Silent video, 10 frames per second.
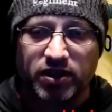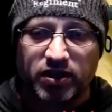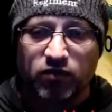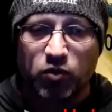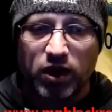can
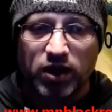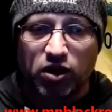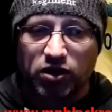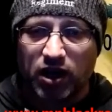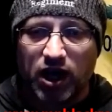live quite
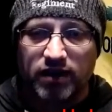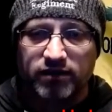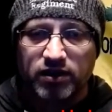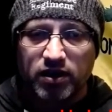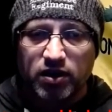long
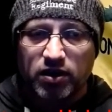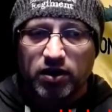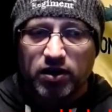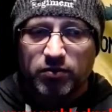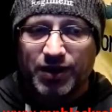lives.
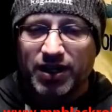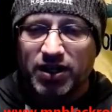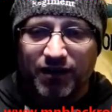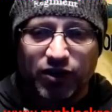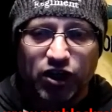But it
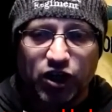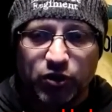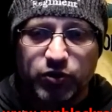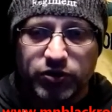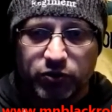never
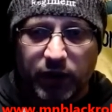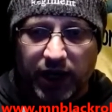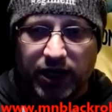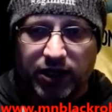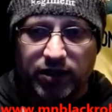goes
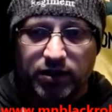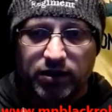away.